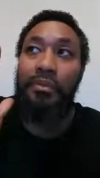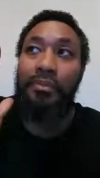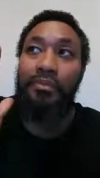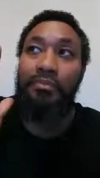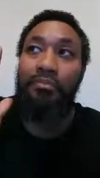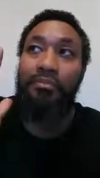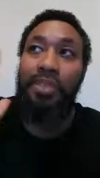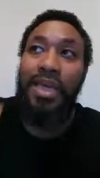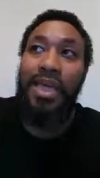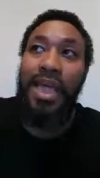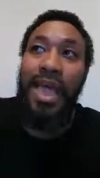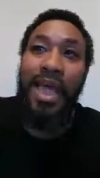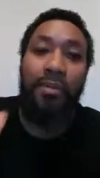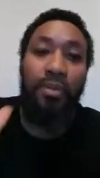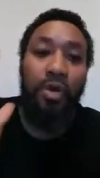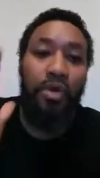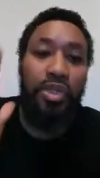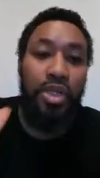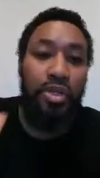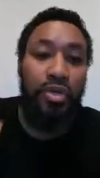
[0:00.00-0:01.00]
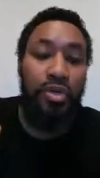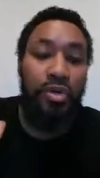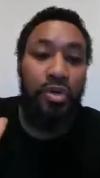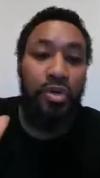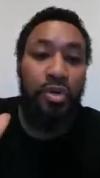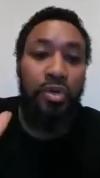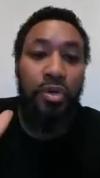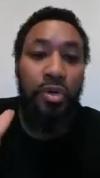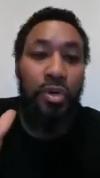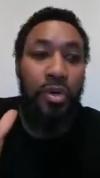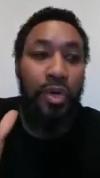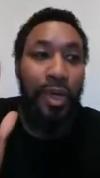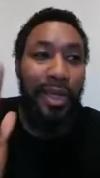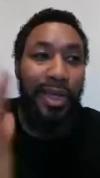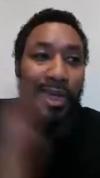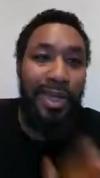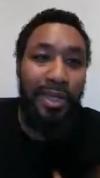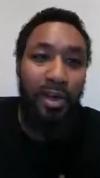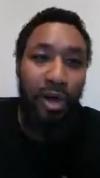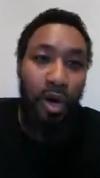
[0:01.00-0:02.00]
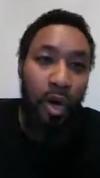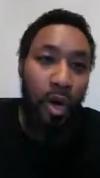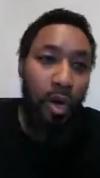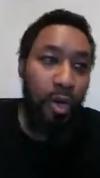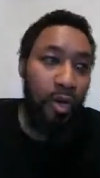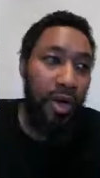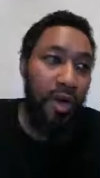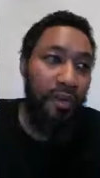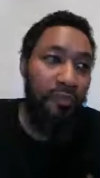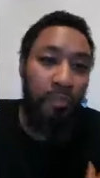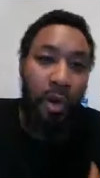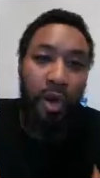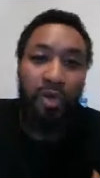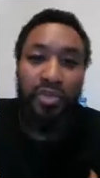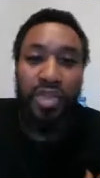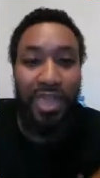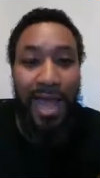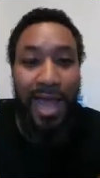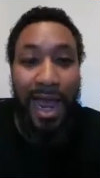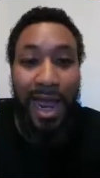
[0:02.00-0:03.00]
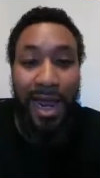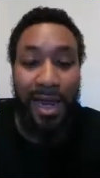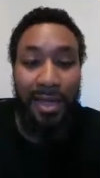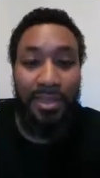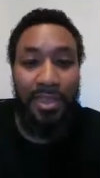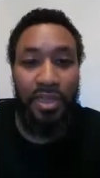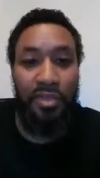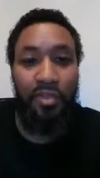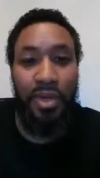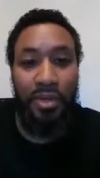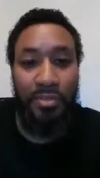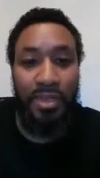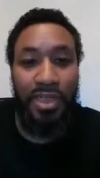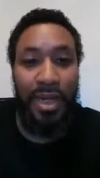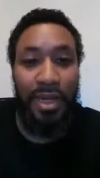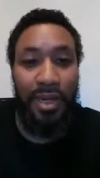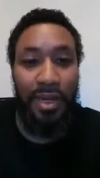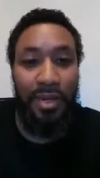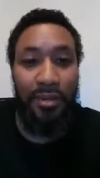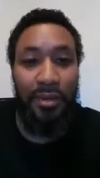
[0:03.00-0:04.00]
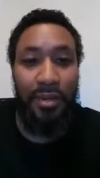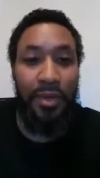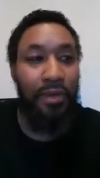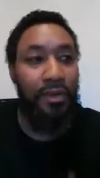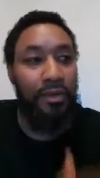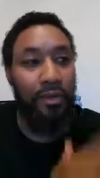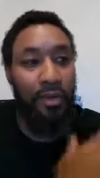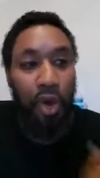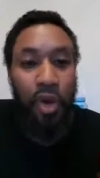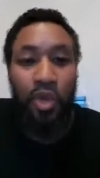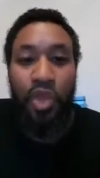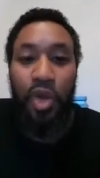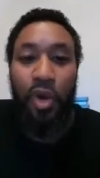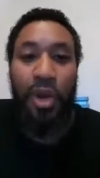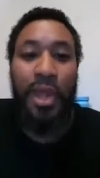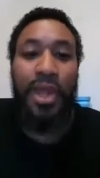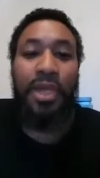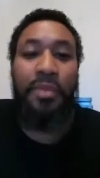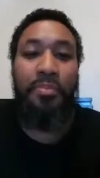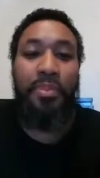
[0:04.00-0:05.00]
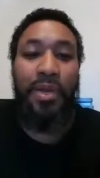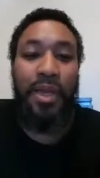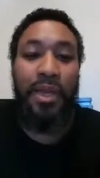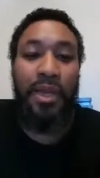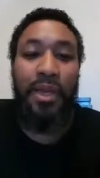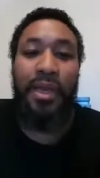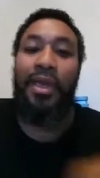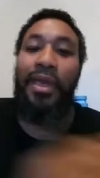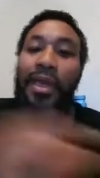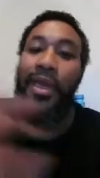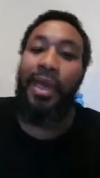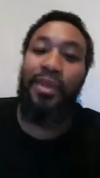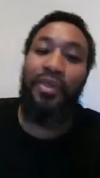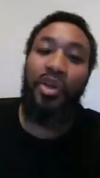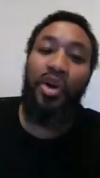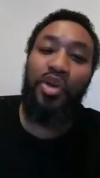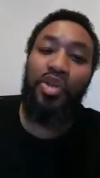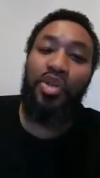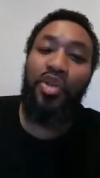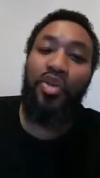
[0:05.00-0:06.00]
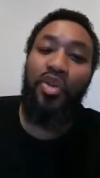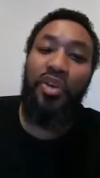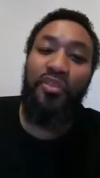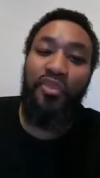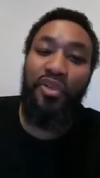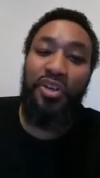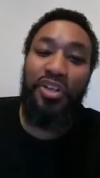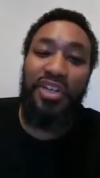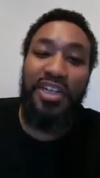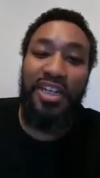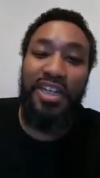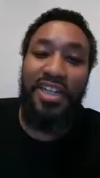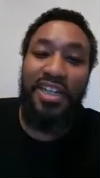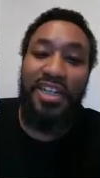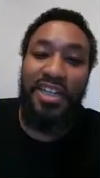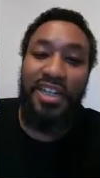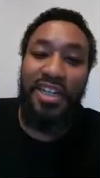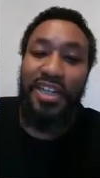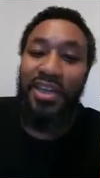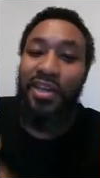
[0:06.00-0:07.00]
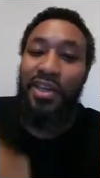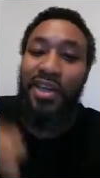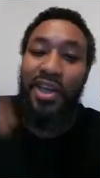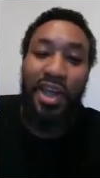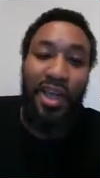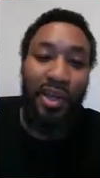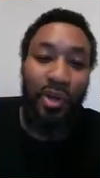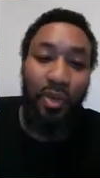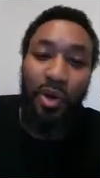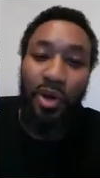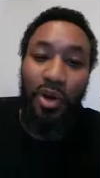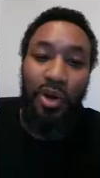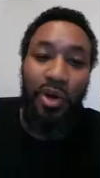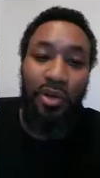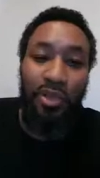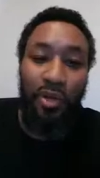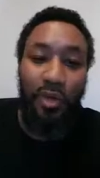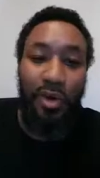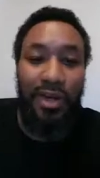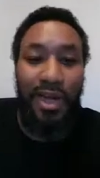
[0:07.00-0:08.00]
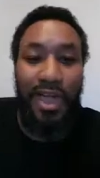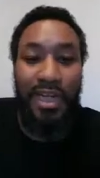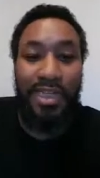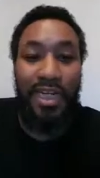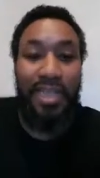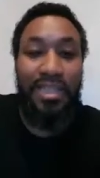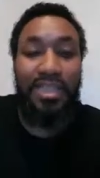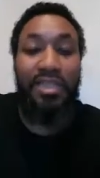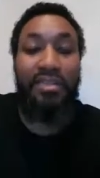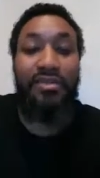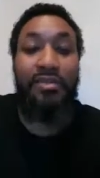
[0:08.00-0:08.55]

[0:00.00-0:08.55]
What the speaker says: be able to get a hold of both sides, is what I'm saying. Those who are independent and those who are for the CDC and the World Health Organization.